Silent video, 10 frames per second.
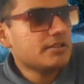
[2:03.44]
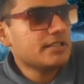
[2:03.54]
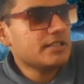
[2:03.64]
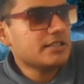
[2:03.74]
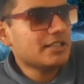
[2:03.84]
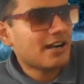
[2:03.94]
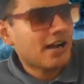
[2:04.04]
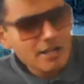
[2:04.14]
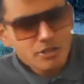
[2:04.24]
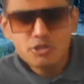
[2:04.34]
the
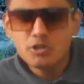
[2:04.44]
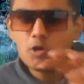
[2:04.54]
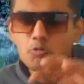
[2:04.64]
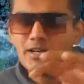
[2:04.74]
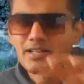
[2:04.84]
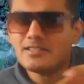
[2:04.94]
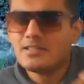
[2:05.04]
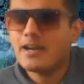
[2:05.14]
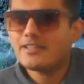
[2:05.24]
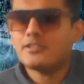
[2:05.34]
culture which does
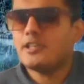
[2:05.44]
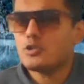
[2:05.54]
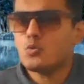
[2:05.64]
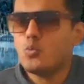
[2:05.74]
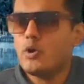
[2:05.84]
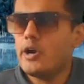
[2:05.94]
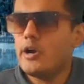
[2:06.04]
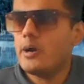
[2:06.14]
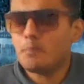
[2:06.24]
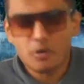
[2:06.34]
not exist
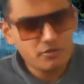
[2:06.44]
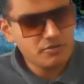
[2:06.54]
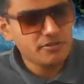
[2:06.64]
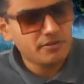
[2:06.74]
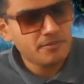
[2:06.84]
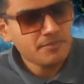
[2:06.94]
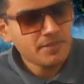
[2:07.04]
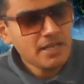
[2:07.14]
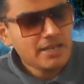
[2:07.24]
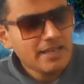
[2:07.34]
where a person
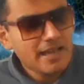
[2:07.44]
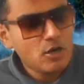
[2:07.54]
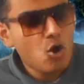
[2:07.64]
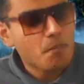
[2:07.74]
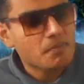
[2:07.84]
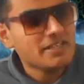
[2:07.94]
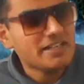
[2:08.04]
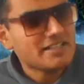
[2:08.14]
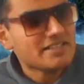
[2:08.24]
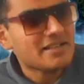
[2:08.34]
can
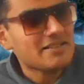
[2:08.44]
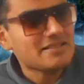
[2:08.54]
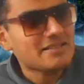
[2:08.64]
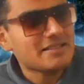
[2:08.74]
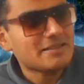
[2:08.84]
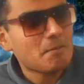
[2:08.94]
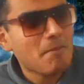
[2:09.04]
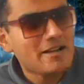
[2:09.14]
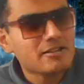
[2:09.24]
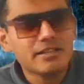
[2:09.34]
openly discuss the
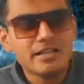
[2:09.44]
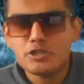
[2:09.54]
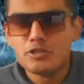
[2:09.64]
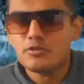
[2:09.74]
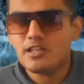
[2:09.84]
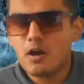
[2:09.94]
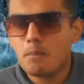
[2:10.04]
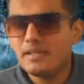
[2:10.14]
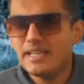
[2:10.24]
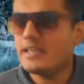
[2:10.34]
mental issues that
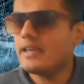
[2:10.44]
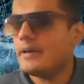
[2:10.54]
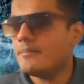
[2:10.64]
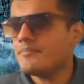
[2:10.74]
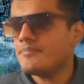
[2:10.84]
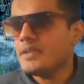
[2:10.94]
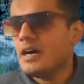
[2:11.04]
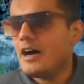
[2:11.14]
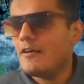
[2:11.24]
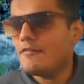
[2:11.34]
are plaguing him
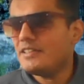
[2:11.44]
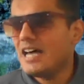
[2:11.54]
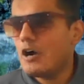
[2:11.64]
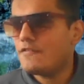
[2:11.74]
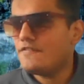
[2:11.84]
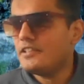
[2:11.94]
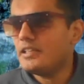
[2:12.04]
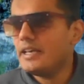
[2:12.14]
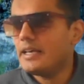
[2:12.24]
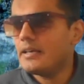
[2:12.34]
without
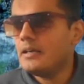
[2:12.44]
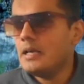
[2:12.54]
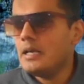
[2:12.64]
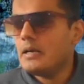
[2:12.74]
feeling